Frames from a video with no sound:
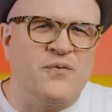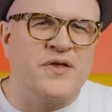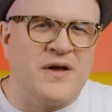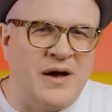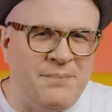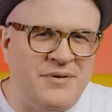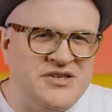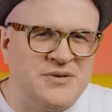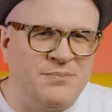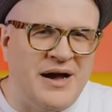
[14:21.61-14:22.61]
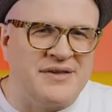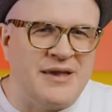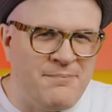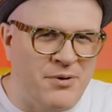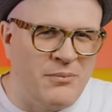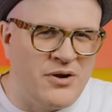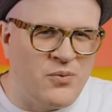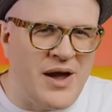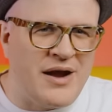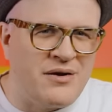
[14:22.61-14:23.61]
for the compilation box set
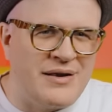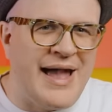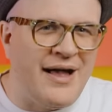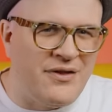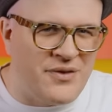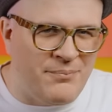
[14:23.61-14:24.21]
Permanent Record, Al in the